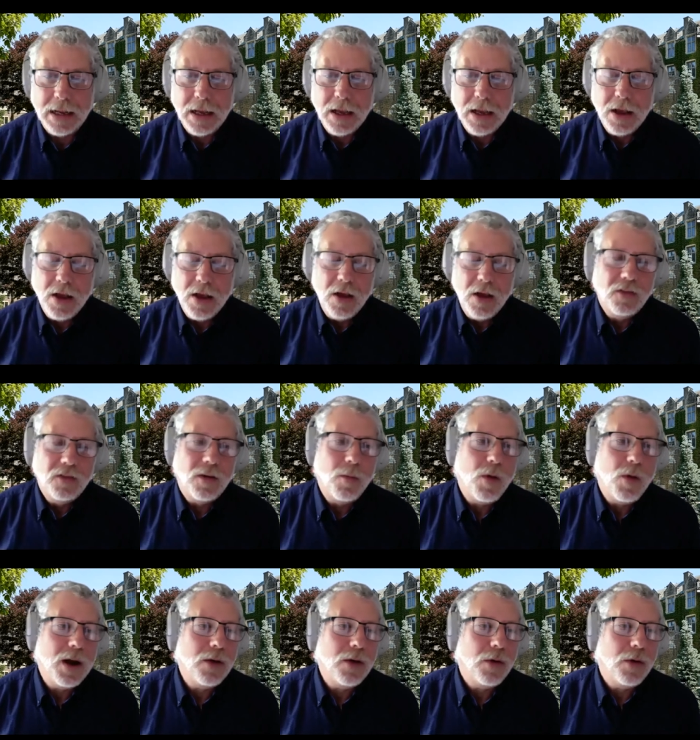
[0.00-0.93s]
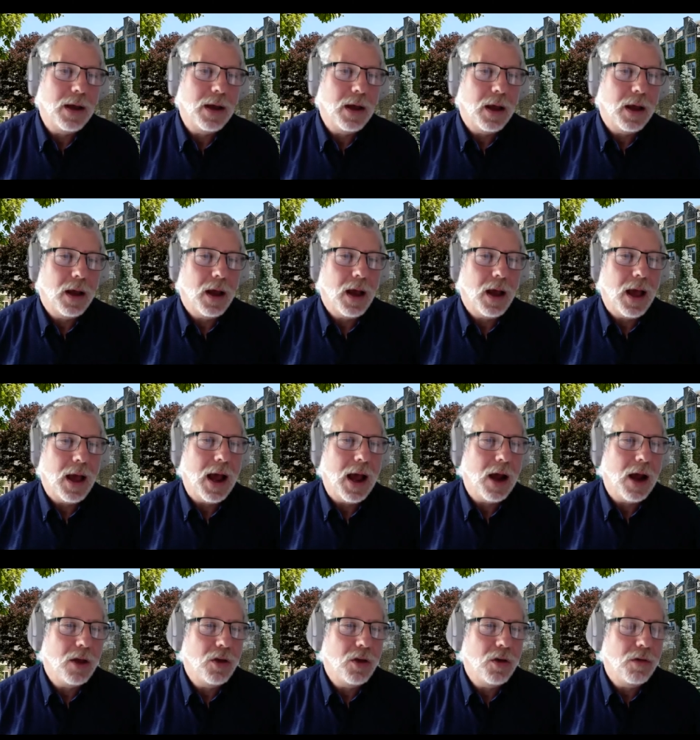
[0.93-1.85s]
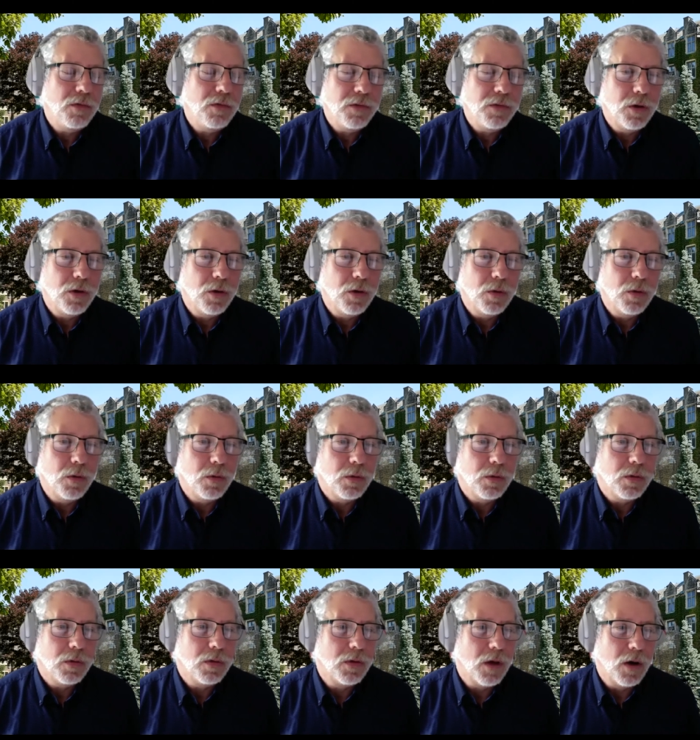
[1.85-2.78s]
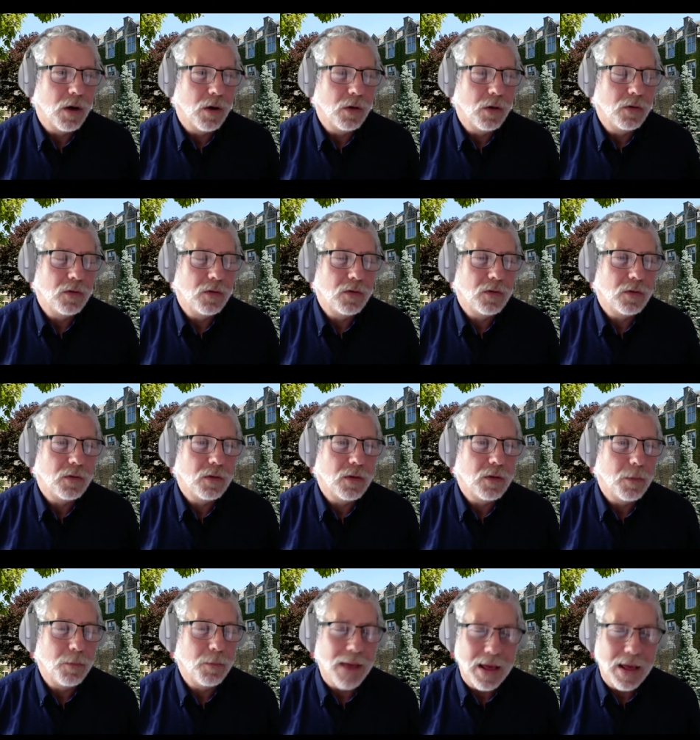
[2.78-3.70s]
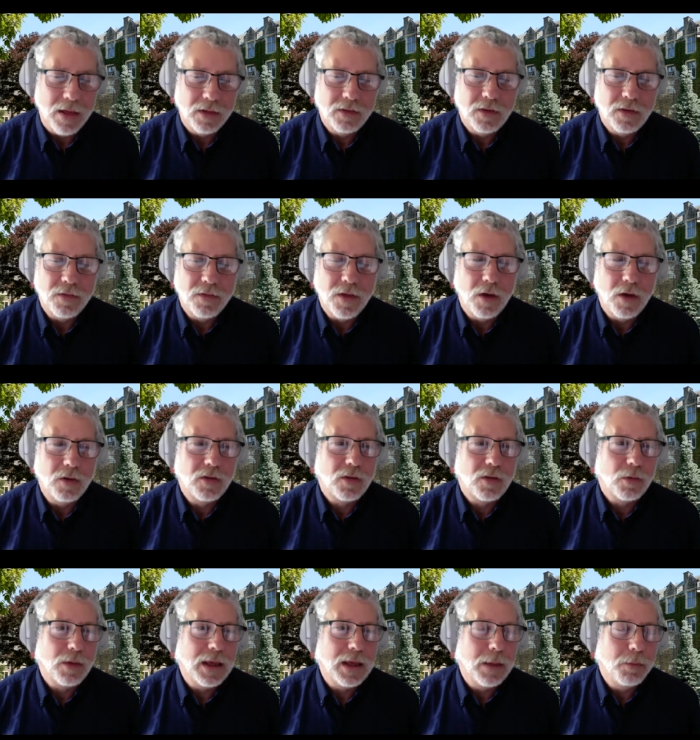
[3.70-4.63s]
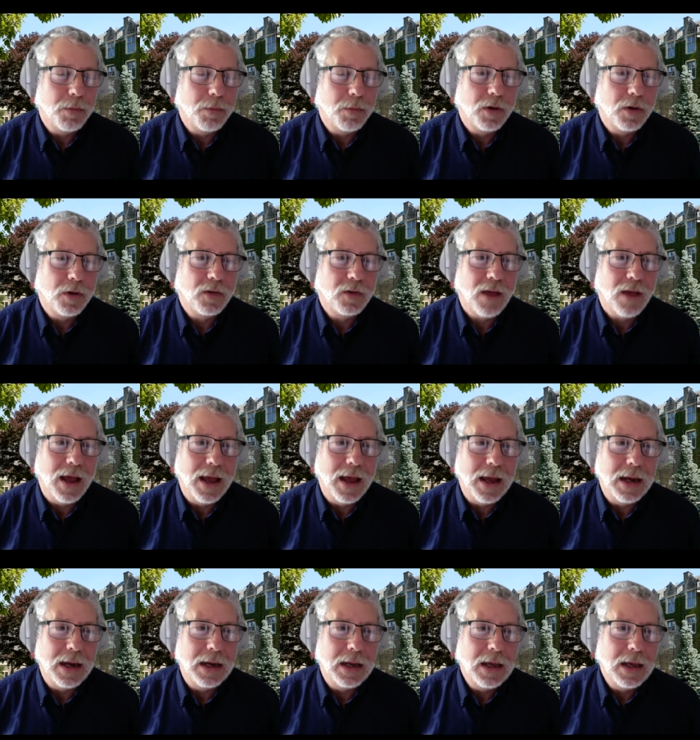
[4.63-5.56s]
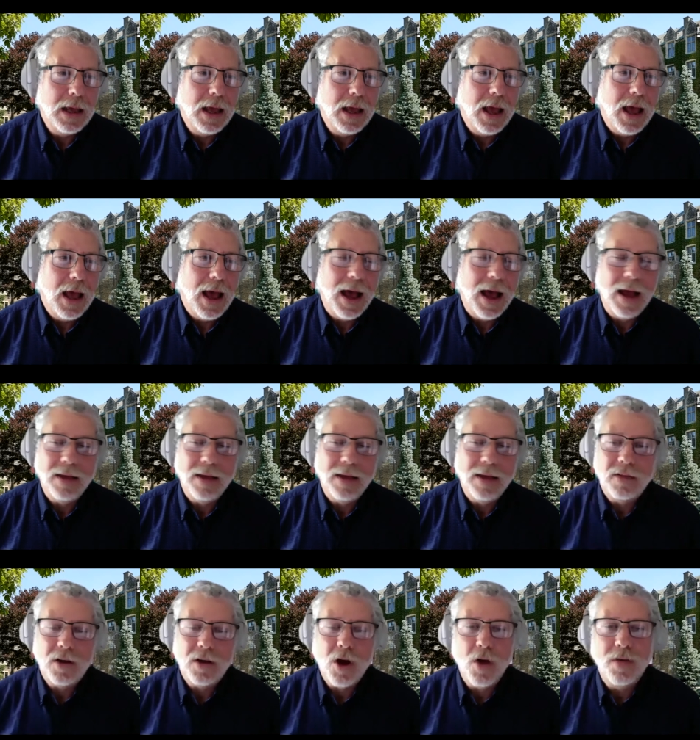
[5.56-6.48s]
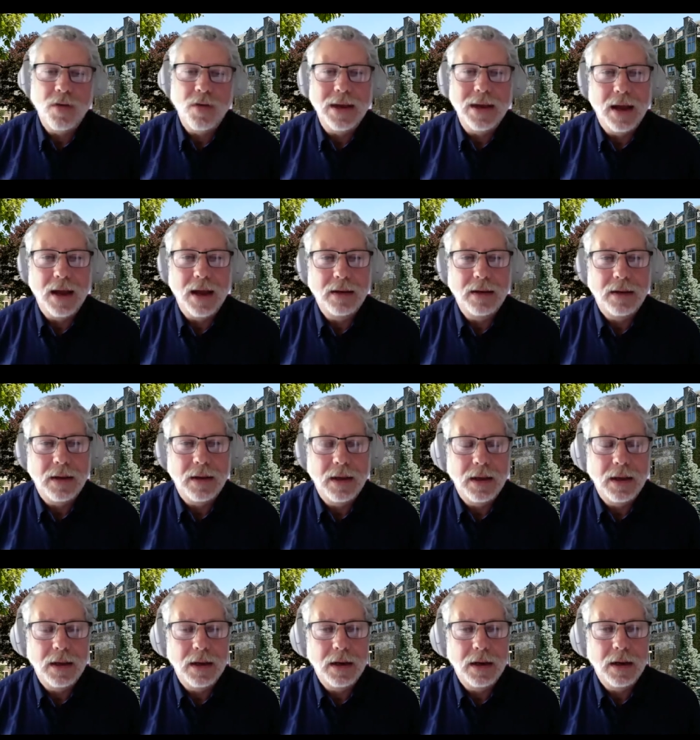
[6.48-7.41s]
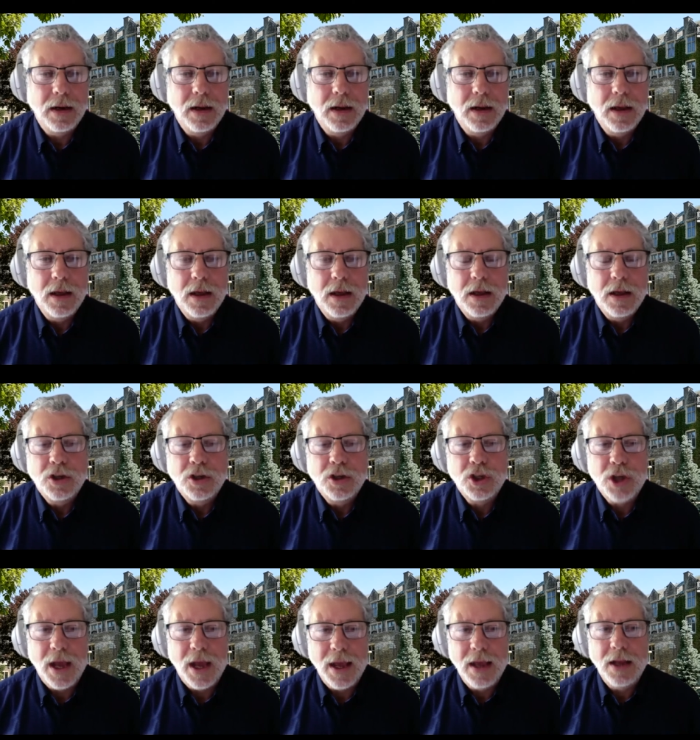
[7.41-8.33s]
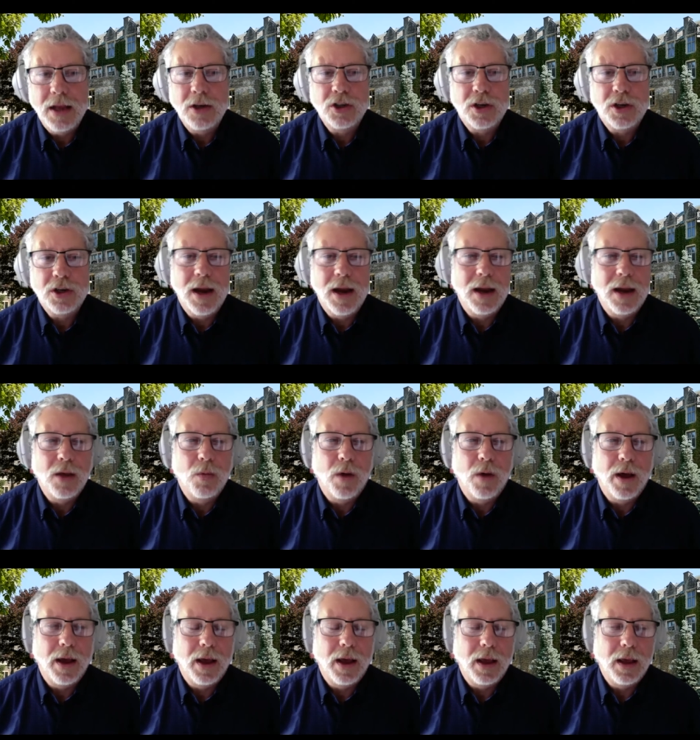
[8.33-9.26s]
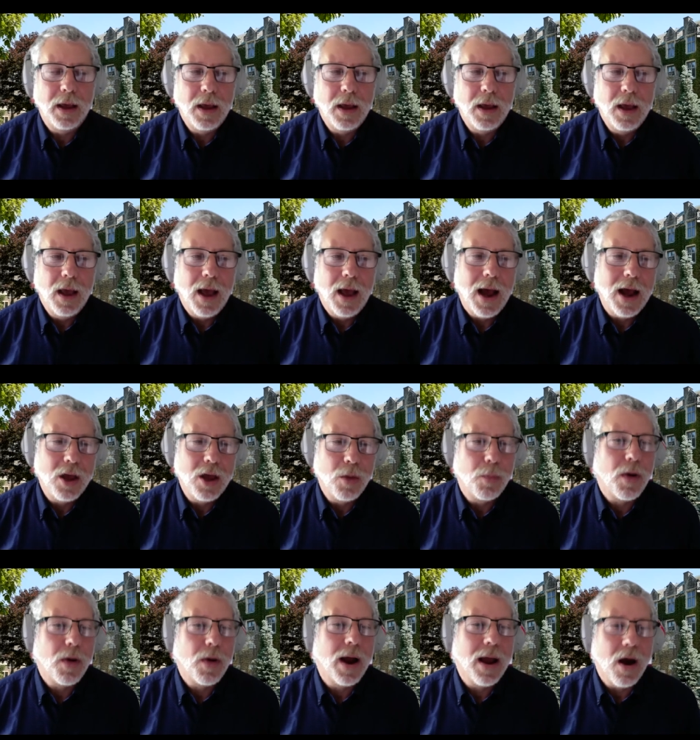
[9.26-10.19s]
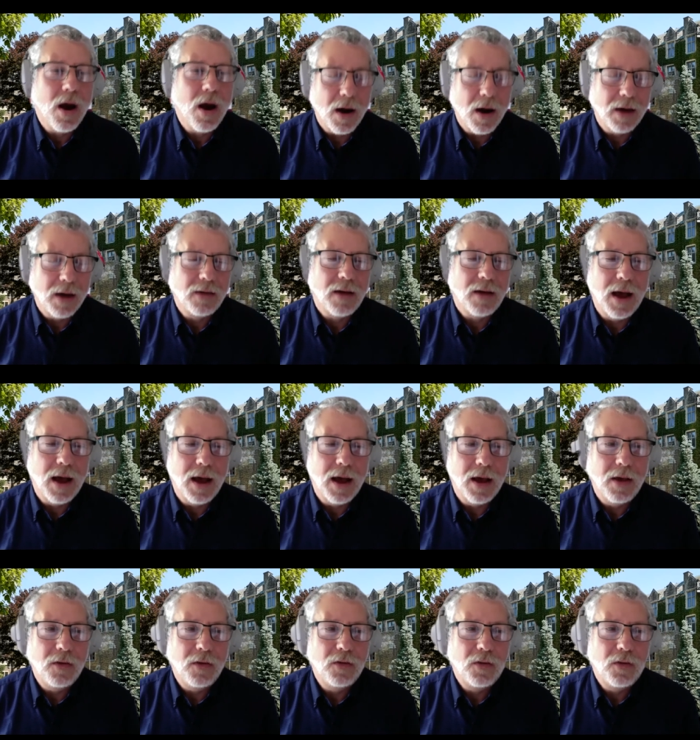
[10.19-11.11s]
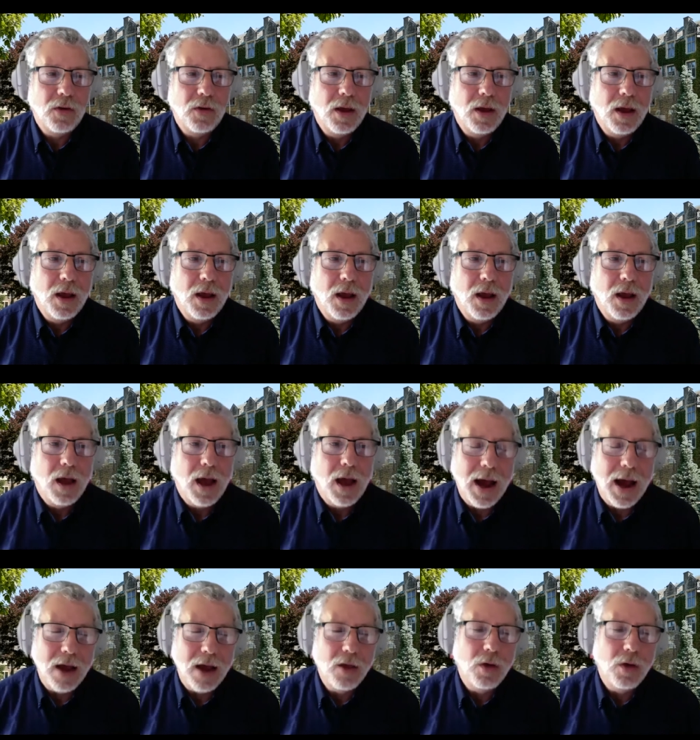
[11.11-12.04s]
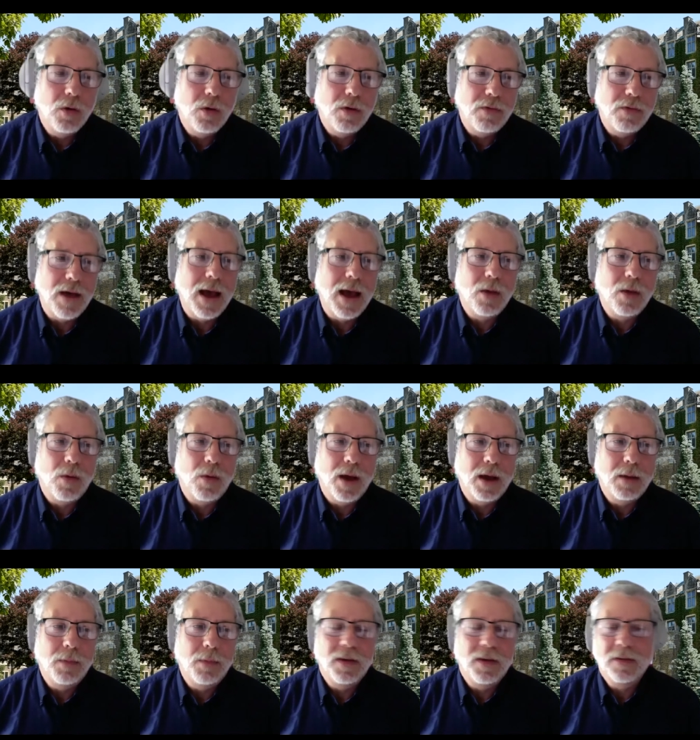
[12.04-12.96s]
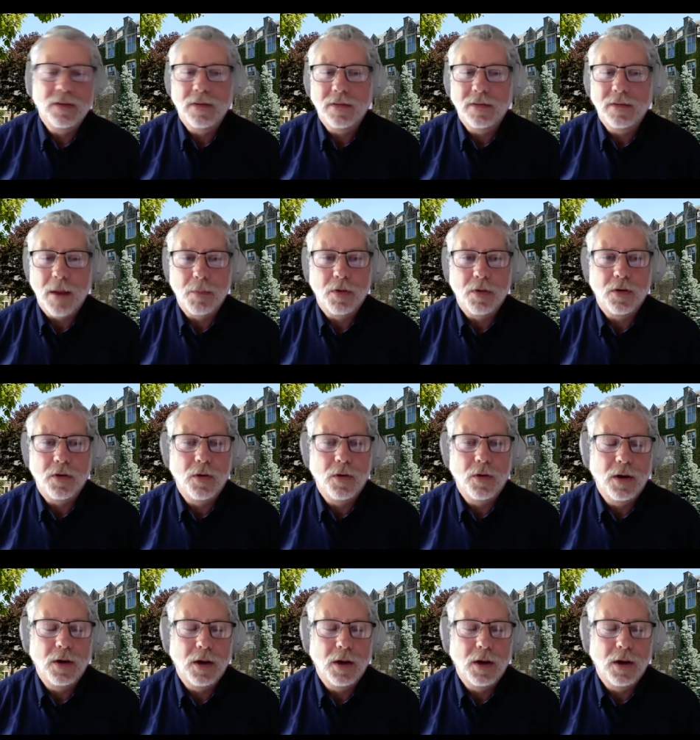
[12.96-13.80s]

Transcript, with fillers: So, I'm wondering how you view those the balance of those three inputs and has the covid-19 changed in any way how you prioritize how you evaluate a business opportunity